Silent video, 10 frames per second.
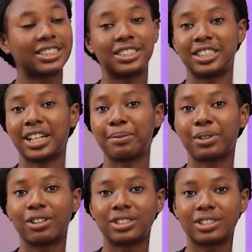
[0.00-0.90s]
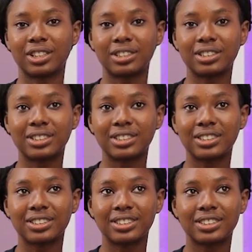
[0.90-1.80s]
at GM Concert,
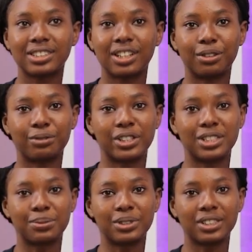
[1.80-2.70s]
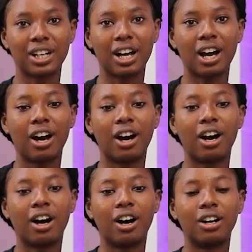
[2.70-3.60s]
on Facebook,
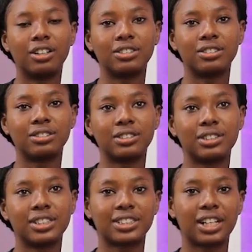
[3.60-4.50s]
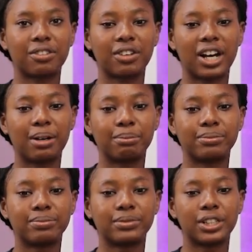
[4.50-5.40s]
on
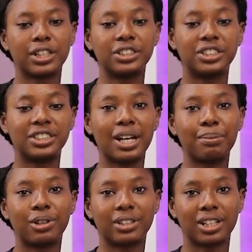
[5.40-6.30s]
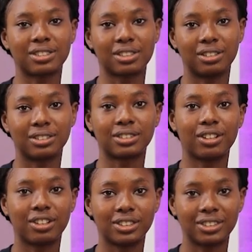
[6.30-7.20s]
Instagram,
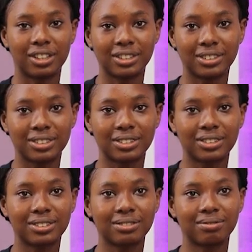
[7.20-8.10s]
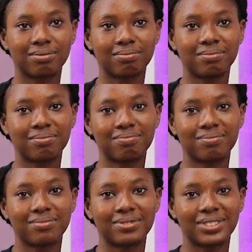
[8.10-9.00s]
gm_cosnuts,
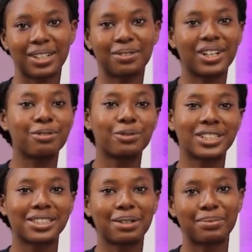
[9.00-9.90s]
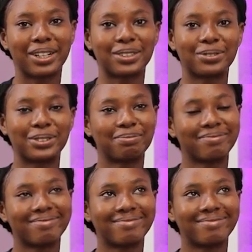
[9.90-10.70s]
and we have WhatsApp platform.